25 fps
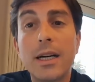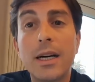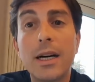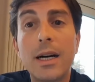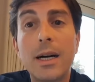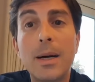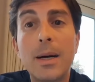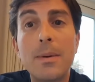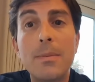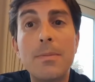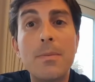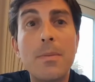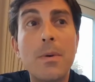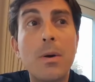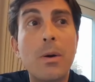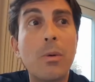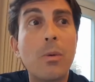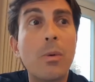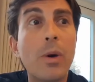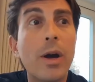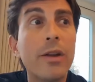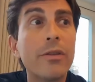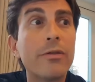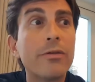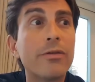
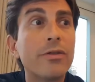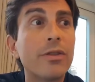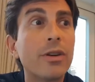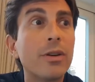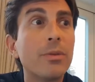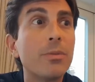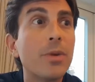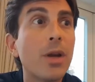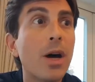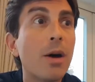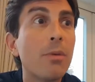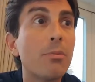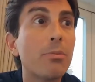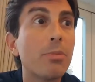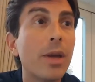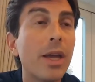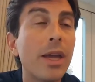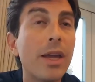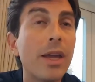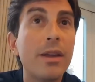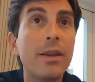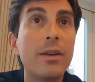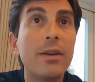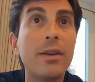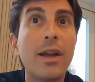Went from Phnom
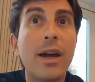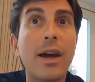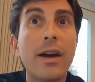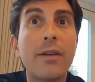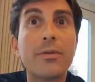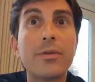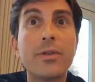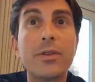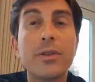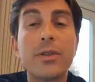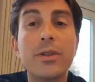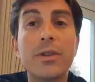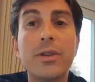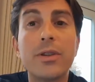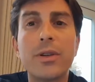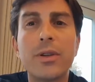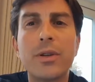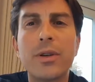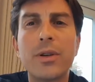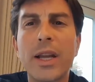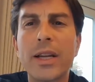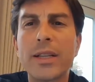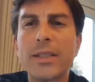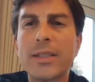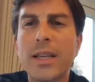Penh
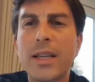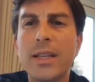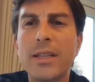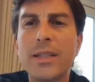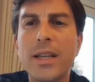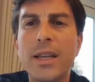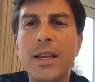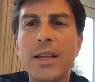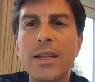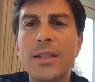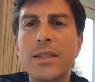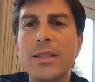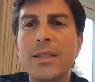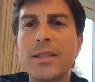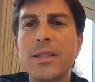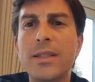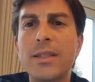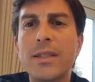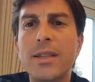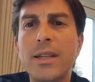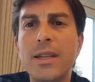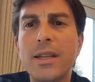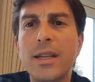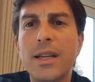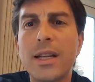after like 10
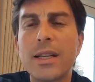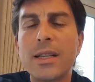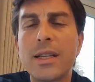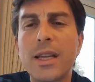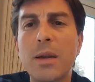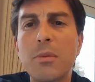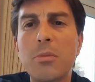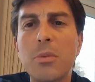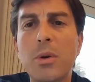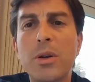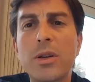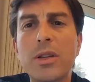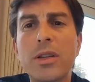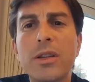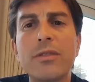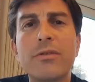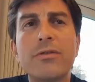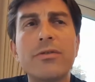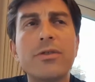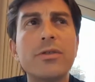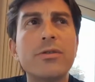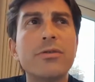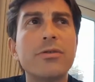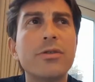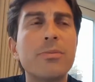days in Cambodia.
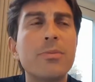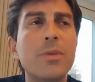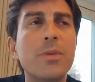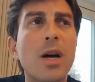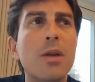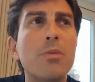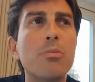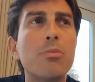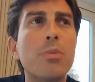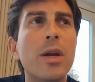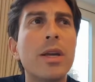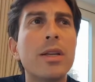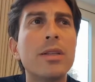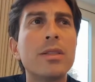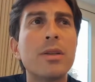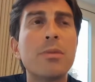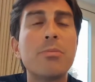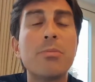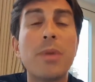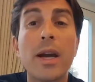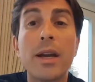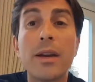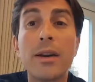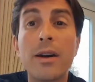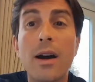Flew from Phnom Penh to
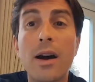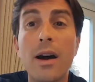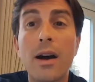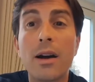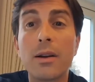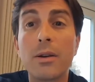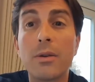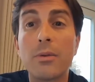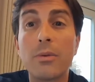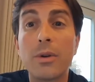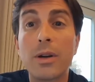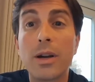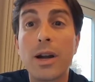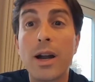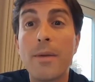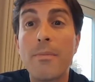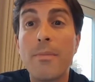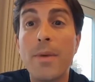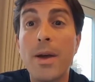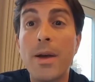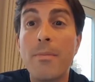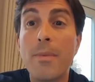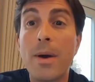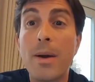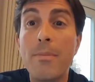Bangkok, where I
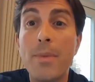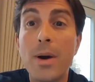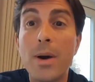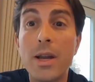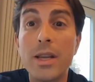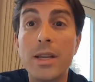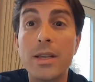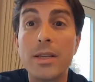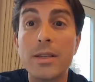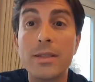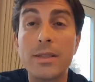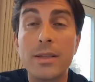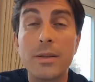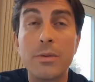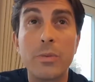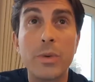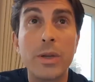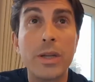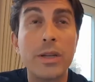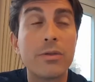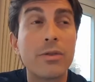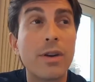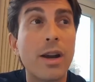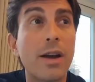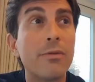met my buddies, and
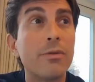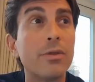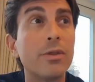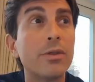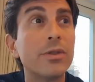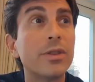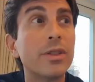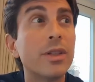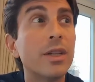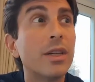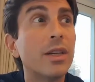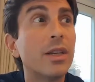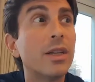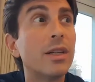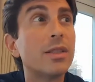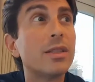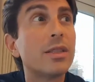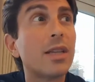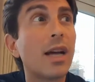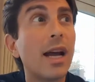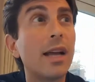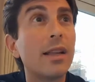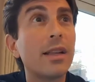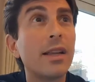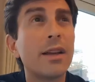we traveled
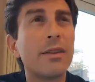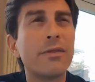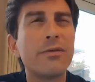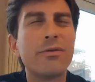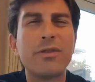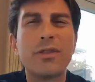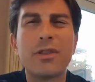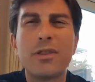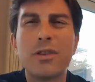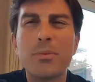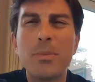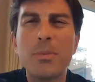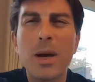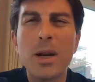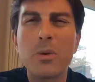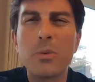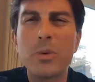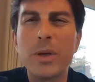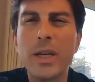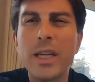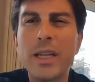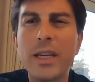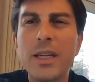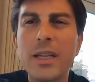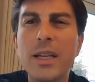Thailand for about a
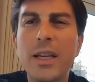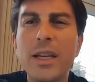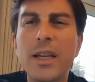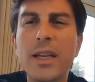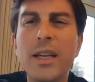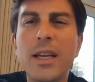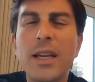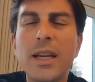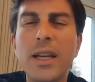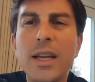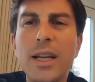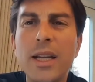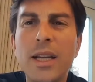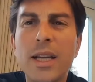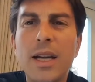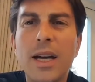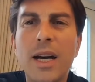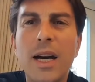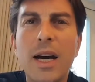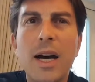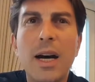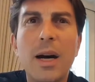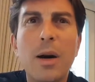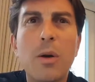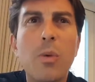week.
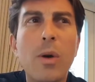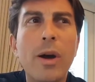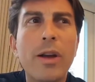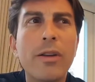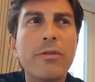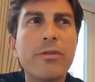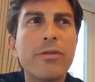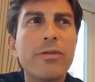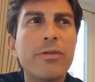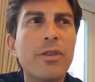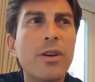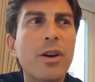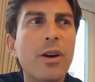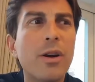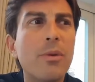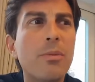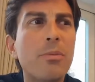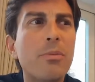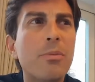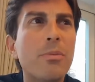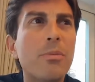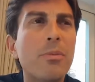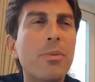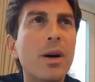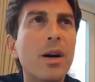Went
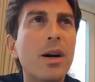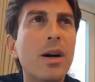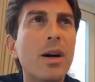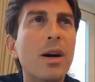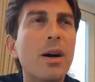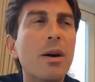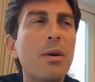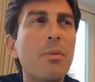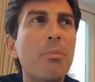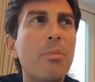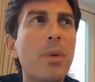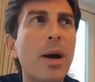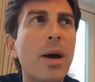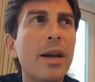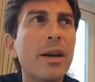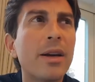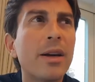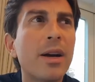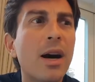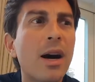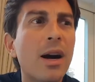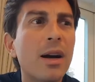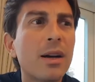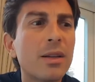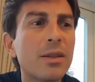from
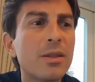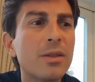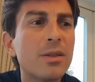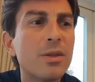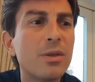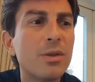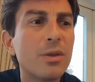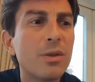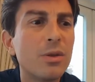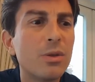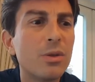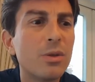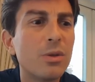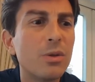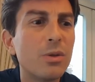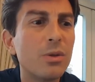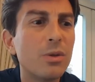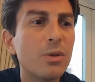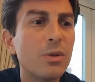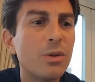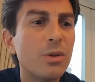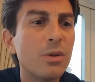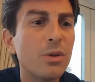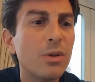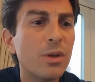Bangkok
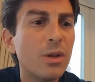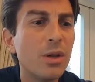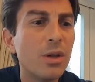to